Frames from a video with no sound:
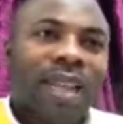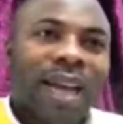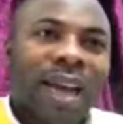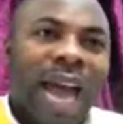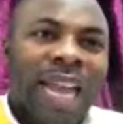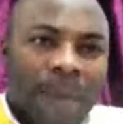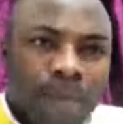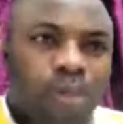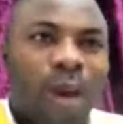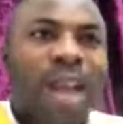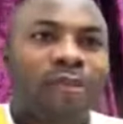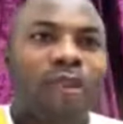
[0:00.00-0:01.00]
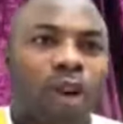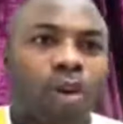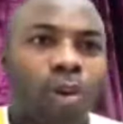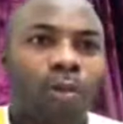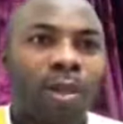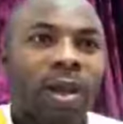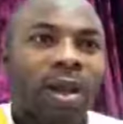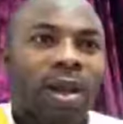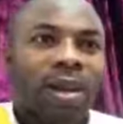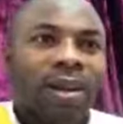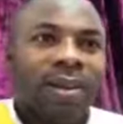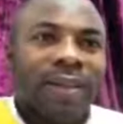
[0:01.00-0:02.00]
I am praying for you
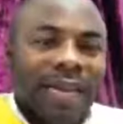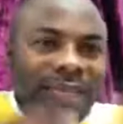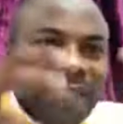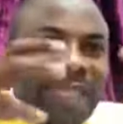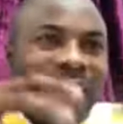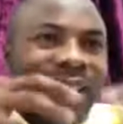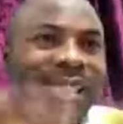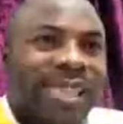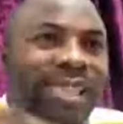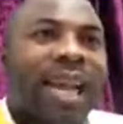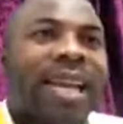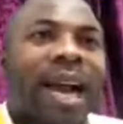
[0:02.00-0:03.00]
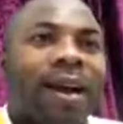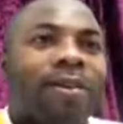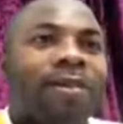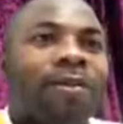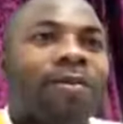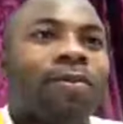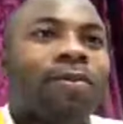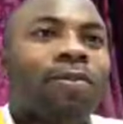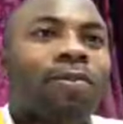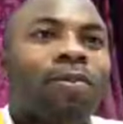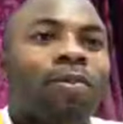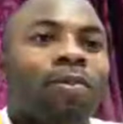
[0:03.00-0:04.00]
that this desire
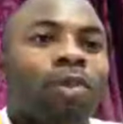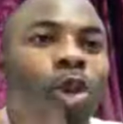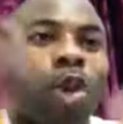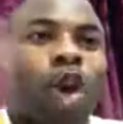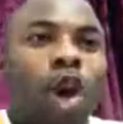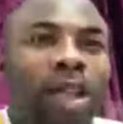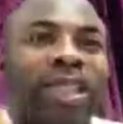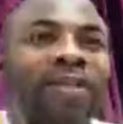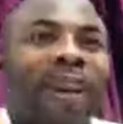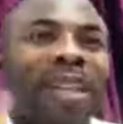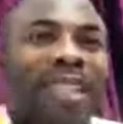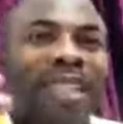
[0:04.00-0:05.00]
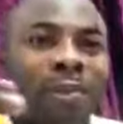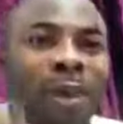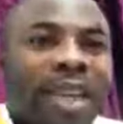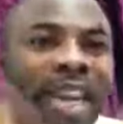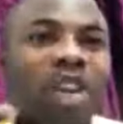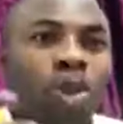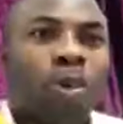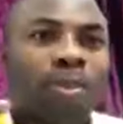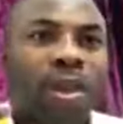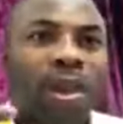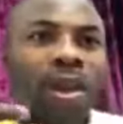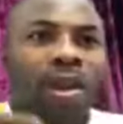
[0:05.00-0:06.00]
you cultivate it within you,
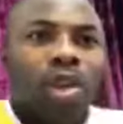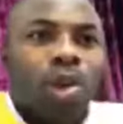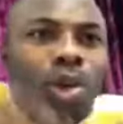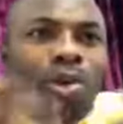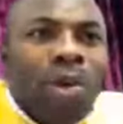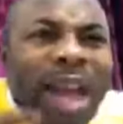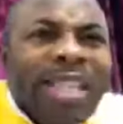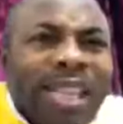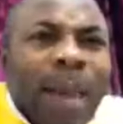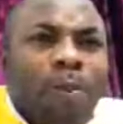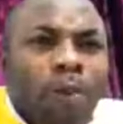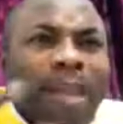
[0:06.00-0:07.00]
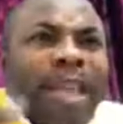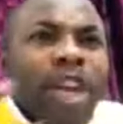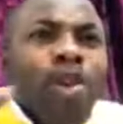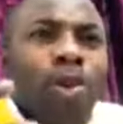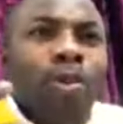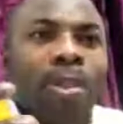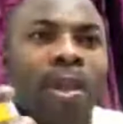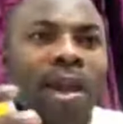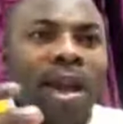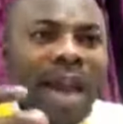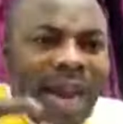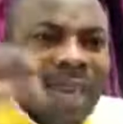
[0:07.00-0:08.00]
Amen. you rise up within you,
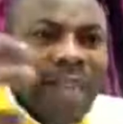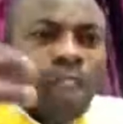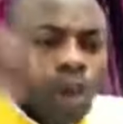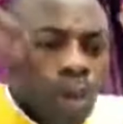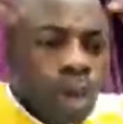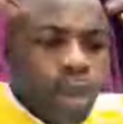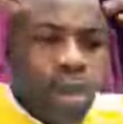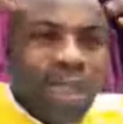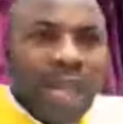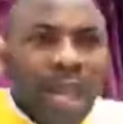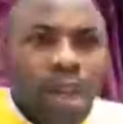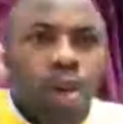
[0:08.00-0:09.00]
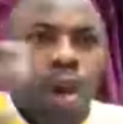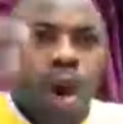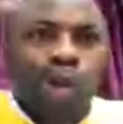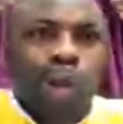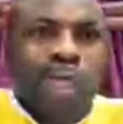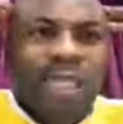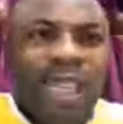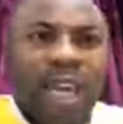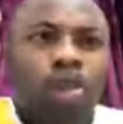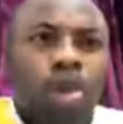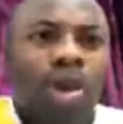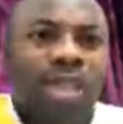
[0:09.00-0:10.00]
Amen. and then you you say you also say
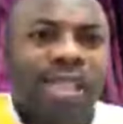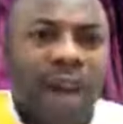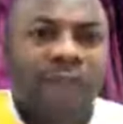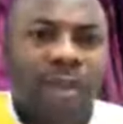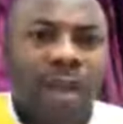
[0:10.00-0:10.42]
to yourself.